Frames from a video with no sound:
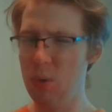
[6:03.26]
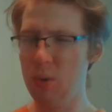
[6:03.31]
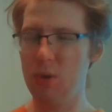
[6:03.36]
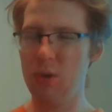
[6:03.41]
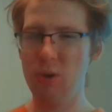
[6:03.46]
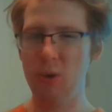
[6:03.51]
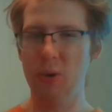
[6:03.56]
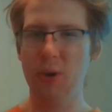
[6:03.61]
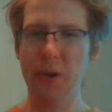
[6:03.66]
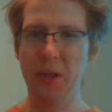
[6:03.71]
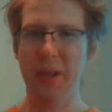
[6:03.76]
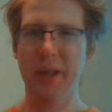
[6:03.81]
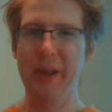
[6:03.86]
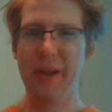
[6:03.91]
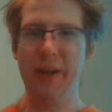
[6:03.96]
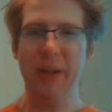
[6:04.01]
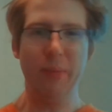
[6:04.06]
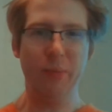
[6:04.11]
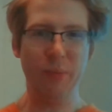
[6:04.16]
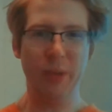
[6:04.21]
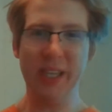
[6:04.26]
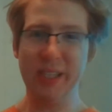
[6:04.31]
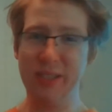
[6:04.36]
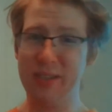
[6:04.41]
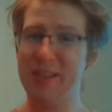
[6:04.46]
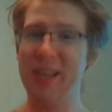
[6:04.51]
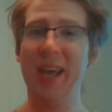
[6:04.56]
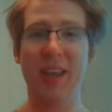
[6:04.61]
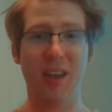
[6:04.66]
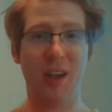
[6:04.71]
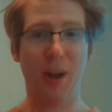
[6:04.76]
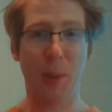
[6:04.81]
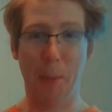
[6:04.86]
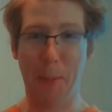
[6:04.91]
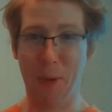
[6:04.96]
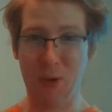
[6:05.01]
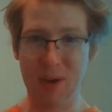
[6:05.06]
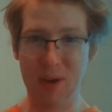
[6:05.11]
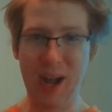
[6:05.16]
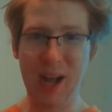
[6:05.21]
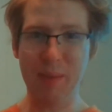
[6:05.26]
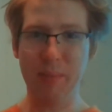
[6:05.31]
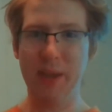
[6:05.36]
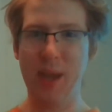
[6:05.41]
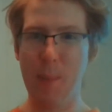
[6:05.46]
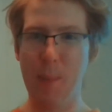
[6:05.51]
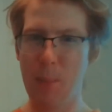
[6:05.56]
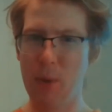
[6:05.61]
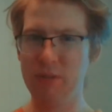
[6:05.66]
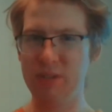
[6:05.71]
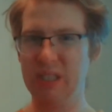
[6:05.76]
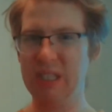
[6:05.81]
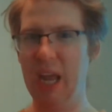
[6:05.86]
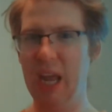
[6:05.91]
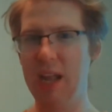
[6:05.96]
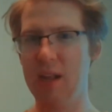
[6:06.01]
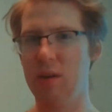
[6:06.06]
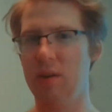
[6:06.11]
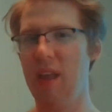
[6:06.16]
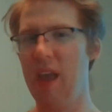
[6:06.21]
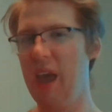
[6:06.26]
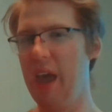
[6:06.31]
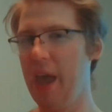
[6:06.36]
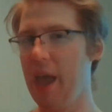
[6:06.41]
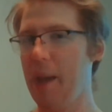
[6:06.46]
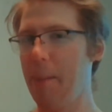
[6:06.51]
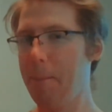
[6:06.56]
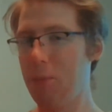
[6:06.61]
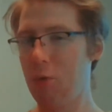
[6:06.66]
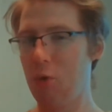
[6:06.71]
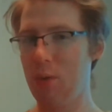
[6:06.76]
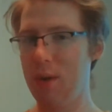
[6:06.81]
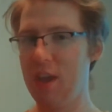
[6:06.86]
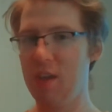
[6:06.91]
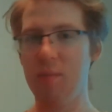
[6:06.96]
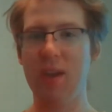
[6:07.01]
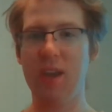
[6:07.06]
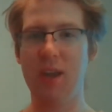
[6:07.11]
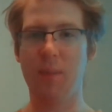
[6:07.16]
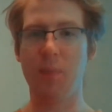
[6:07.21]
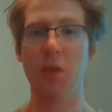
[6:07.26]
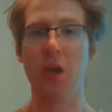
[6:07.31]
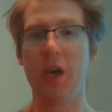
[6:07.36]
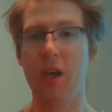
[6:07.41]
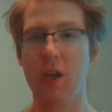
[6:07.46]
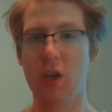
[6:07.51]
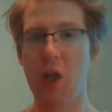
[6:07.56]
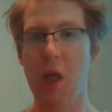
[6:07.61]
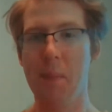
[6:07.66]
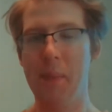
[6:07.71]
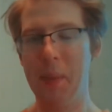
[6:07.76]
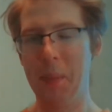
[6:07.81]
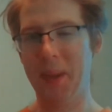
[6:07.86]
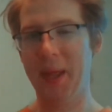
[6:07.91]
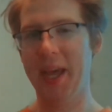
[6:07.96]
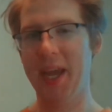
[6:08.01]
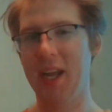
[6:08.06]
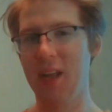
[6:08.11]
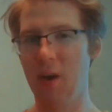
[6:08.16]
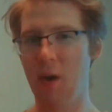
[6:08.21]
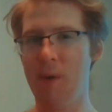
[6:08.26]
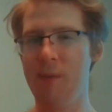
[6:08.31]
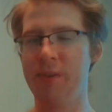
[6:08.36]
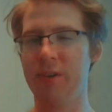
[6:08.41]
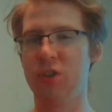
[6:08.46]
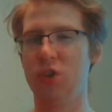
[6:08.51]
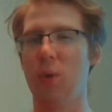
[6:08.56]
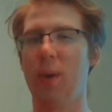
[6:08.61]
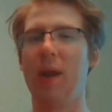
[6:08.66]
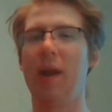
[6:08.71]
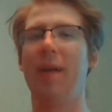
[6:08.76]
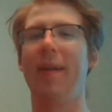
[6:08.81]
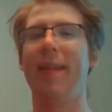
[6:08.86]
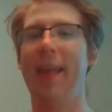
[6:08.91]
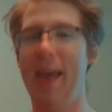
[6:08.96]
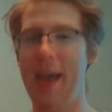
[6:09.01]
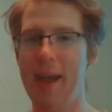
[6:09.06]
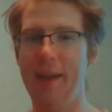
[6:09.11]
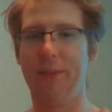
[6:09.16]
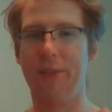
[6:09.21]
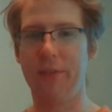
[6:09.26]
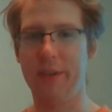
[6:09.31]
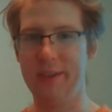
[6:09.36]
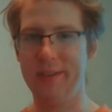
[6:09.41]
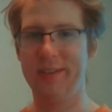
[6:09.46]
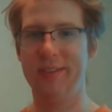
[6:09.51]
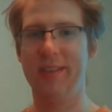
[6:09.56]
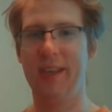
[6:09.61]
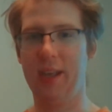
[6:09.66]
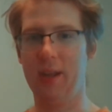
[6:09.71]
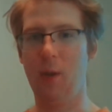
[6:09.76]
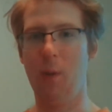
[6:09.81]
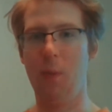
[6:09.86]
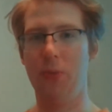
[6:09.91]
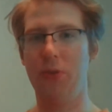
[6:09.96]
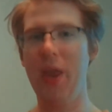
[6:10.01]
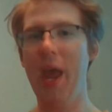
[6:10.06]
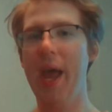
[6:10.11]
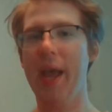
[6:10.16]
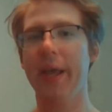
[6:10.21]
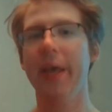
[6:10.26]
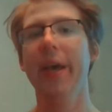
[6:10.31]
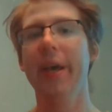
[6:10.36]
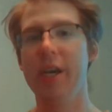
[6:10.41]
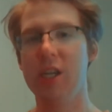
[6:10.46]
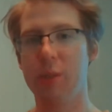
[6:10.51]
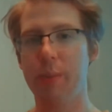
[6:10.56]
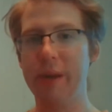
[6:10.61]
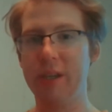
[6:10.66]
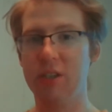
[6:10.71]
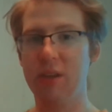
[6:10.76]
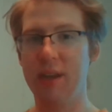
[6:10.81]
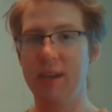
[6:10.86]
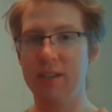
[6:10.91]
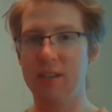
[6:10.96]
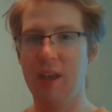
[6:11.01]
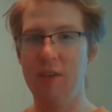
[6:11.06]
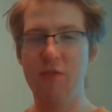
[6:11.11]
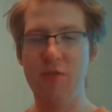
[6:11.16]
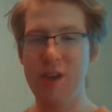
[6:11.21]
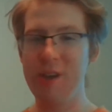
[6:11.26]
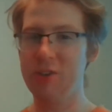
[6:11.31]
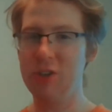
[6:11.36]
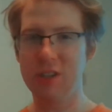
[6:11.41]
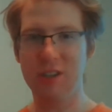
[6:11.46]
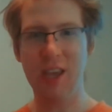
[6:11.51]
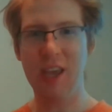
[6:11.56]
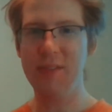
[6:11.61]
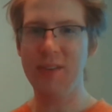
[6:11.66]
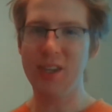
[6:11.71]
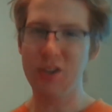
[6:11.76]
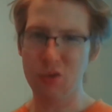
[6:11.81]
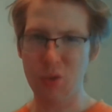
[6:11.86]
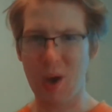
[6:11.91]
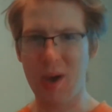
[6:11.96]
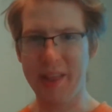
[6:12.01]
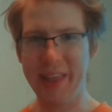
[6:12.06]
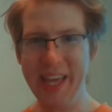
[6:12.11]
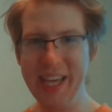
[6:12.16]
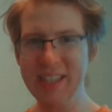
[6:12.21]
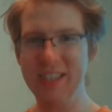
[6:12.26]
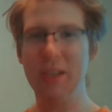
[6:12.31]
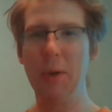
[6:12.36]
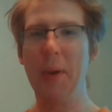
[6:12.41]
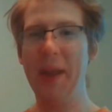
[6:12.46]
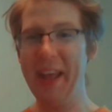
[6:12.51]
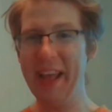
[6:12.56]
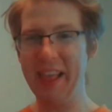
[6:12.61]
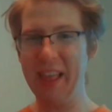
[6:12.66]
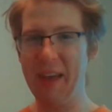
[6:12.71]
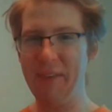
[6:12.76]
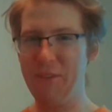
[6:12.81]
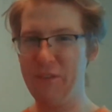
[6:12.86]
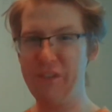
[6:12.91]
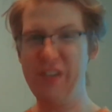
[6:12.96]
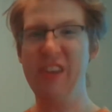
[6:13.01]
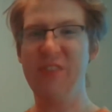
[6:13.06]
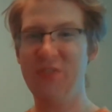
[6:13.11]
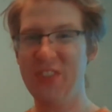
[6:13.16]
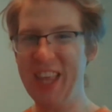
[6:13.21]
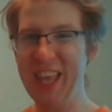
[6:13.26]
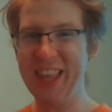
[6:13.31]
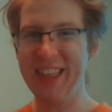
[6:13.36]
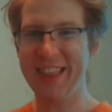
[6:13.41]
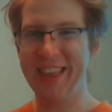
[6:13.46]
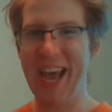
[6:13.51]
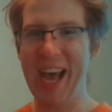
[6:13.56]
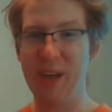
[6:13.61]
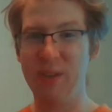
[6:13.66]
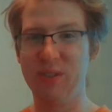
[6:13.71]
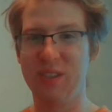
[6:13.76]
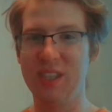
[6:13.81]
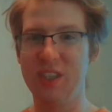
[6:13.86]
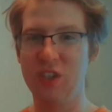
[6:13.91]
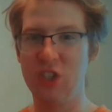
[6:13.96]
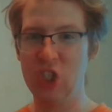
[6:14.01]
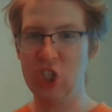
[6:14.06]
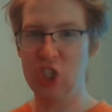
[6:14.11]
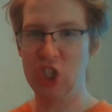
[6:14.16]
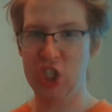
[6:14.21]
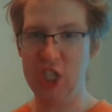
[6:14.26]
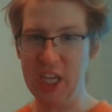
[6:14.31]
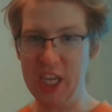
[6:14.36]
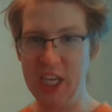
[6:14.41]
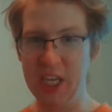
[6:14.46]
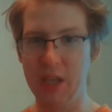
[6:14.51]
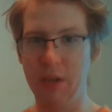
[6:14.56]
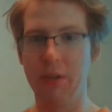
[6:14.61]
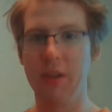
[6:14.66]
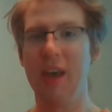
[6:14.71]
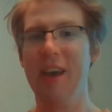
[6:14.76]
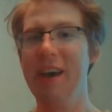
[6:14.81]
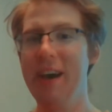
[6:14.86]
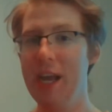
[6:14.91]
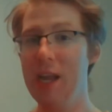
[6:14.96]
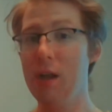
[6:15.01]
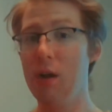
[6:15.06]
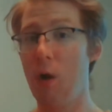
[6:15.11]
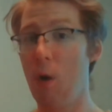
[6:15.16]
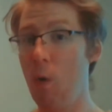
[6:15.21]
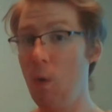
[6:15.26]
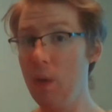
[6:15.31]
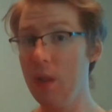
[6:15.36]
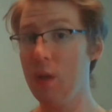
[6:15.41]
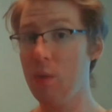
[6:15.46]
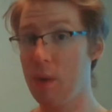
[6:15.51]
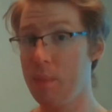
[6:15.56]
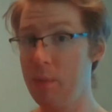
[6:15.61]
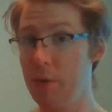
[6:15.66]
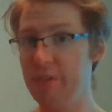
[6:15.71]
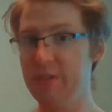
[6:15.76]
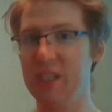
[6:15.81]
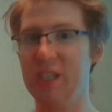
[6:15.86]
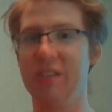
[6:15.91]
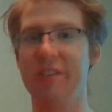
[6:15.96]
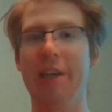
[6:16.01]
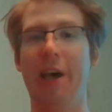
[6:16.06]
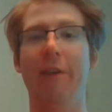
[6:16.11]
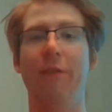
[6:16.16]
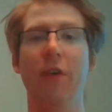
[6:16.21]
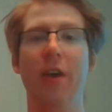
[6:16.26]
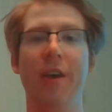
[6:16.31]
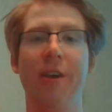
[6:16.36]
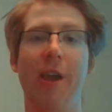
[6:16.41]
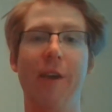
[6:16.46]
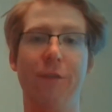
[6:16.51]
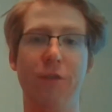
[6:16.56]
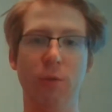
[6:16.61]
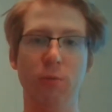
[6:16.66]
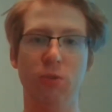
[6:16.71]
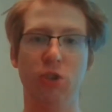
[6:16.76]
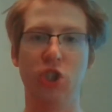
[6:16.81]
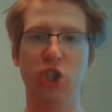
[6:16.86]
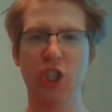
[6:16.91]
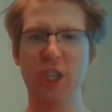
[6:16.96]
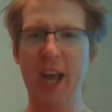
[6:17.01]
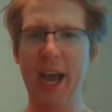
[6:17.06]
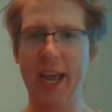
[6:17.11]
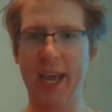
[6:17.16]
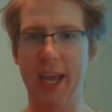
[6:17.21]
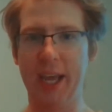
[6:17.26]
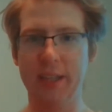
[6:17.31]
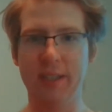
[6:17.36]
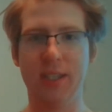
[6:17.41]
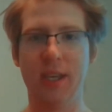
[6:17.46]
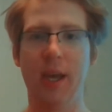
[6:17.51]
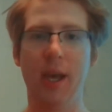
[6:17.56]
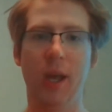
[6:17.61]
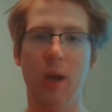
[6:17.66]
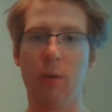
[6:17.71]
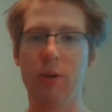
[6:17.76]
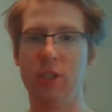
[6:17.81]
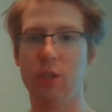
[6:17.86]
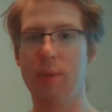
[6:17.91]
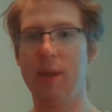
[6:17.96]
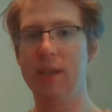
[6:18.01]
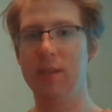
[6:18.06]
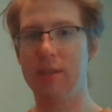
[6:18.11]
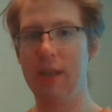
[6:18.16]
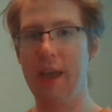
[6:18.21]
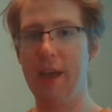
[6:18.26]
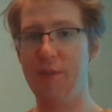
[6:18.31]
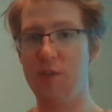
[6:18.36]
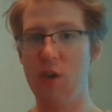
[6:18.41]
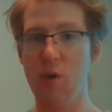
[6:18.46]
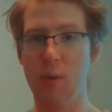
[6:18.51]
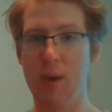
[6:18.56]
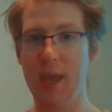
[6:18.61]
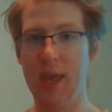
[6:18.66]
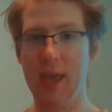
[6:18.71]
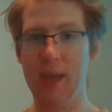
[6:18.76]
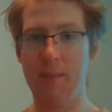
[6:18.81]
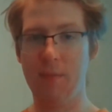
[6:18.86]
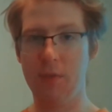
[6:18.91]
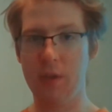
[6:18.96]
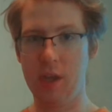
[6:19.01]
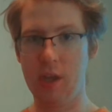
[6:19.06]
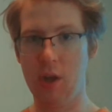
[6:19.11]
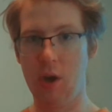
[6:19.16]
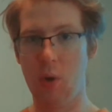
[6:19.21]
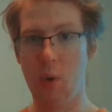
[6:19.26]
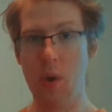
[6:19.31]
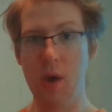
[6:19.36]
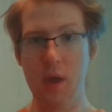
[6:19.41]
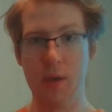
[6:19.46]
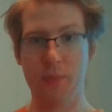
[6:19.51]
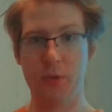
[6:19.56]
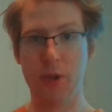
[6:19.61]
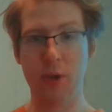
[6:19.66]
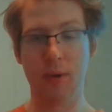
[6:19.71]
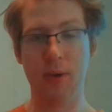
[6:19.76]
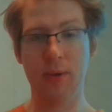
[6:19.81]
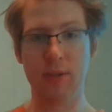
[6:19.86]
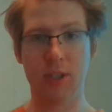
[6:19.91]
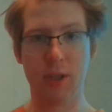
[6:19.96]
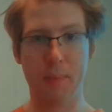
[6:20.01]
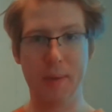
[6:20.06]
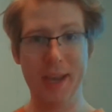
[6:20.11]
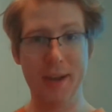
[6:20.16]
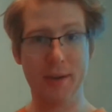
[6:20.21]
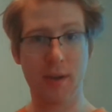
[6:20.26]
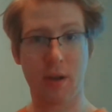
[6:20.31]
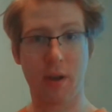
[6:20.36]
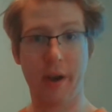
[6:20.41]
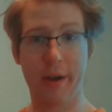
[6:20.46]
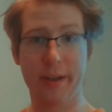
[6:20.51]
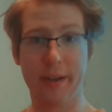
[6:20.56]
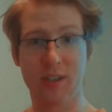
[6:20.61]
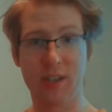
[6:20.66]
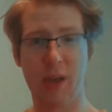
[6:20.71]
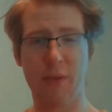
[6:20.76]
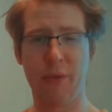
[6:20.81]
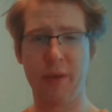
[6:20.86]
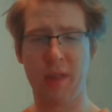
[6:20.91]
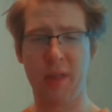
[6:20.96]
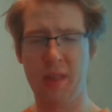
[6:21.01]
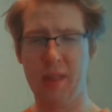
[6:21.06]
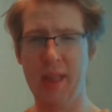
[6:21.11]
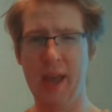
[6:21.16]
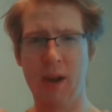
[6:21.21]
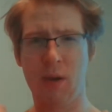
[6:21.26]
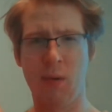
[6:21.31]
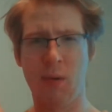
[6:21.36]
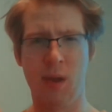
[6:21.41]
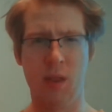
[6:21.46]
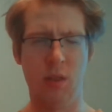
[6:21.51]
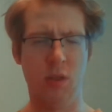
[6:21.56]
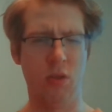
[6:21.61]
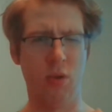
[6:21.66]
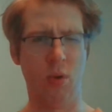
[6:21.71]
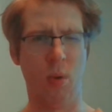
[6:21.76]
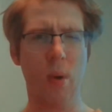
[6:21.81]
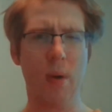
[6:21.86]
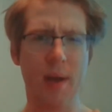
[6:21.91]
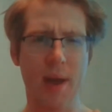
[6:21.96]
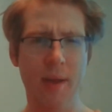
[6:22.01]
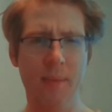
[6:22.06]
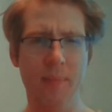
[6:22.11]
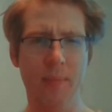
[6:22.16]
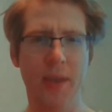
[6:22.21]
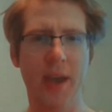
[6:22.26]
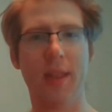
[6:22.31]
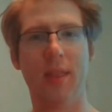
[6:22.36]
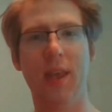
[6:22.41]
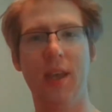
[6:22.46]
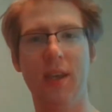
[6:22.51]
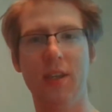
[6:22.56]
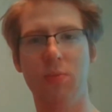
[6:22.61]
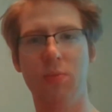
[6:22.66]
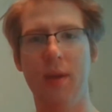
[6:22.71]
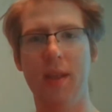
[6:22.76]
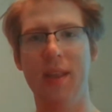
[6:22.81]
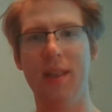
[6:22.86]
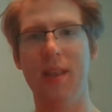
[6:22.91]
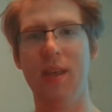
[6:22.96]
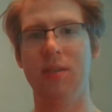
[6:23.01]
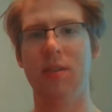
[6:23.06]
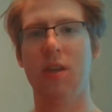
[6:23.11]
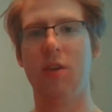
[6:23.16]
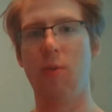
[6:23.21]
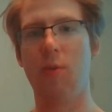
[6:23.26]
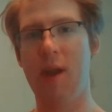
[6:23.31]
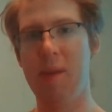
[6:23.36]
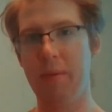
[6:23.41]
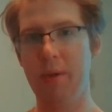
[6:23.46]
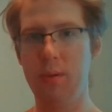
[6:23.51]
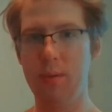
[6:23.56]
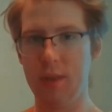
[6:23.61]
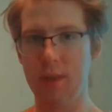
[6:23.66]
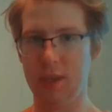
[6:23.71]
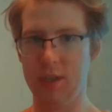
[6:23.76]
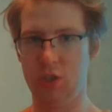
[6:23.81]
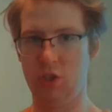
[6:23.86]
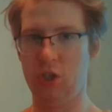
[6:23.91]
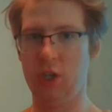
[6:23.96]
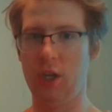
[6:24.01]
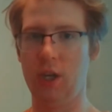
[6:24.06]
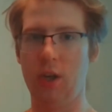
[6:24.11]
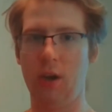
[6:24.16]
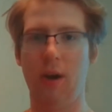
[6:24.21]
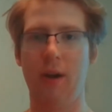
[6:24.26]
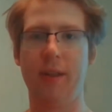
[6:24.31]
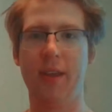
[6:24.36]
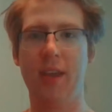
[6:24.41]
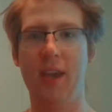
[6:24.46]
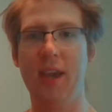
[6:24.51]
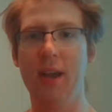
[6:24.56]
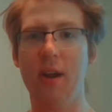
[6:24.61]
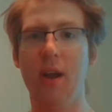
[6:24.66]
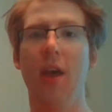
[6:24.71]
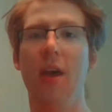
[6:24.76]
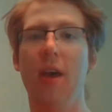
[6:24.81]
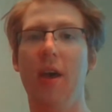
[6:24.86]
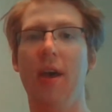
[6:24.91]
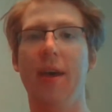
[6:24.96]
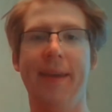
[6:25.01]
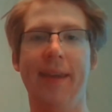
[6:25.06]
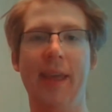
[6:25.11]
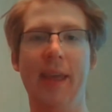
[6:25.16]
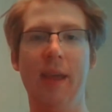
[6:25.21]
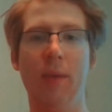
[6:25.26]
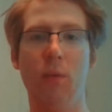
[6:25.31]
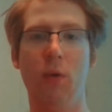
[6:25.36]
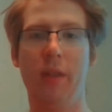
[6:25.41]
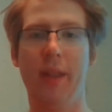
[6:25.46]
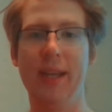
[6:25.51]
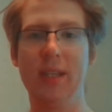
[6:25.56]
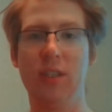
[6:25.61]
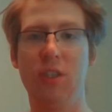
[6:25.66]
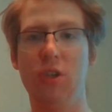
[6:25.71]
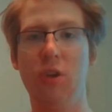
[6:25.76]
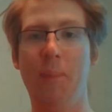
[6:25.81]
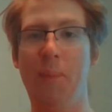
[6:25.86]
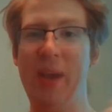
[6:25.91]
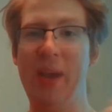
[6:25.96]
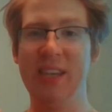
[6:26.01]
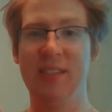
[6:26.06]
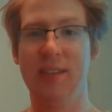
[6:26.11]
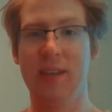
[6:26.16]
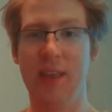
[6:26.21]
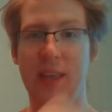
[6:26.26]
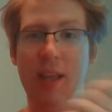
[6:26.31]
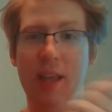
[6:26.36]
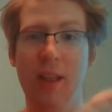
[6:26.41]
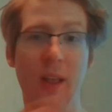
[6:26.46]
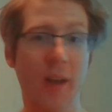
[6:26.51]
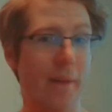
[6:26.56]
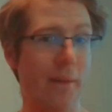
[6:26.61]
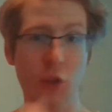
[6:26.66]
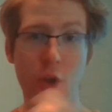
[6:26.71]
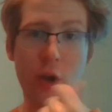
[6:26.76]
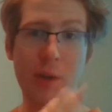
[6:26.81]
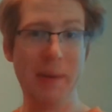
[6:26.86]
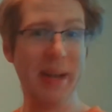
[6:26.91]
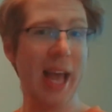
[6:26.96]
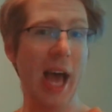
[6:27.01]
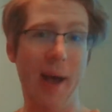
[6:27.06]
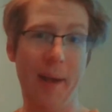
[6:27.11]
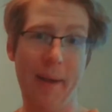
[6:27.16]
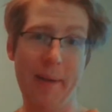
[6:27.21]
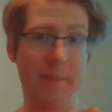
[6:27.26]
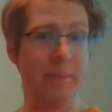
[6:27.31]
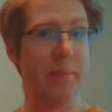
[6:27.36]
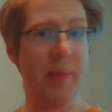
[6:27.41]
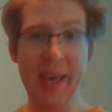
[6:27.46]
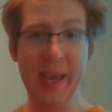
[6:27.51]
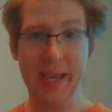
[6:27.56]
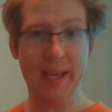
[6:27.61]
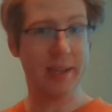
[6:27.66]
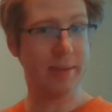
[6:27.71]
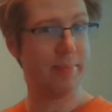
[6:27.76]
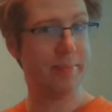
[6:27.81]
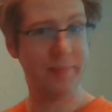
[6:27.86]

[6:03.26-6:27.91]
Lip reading: good means that you're probably in both standard and premium going to be playing an over trigger in every single deck, especially because if you just even draw into it, it's a 50,000 shield, and it only removes itself if you check it, which means that if you can, you know, do superior guarding stuff with Negra Nora, I think is what it is in Grand Blue, this G-Guard here, it will let you basically loop it out and make,